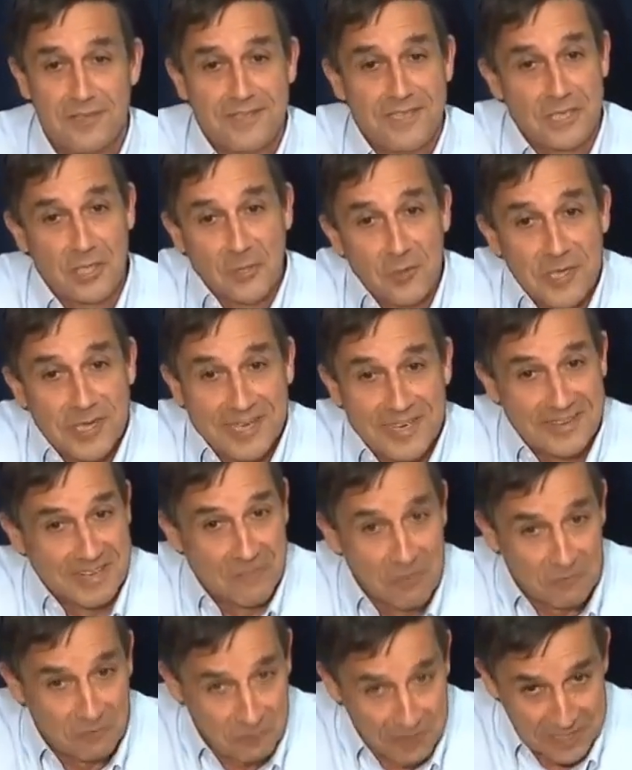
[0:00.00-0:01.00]
economically
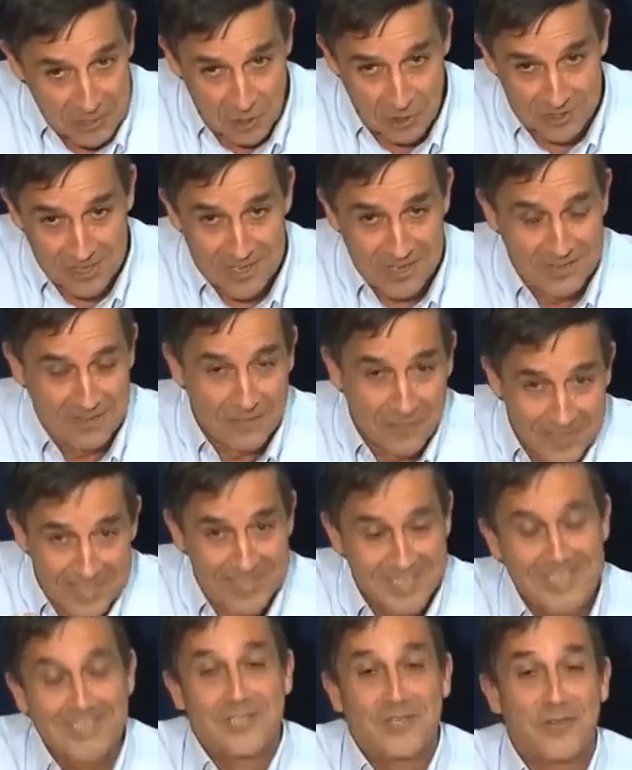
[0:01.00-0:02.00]
than the French.
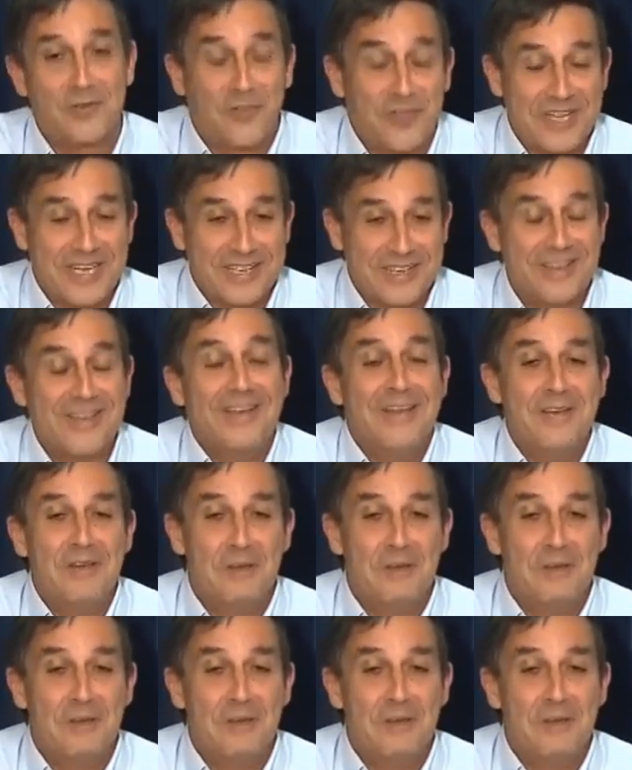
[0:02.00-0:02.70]
This is the thing.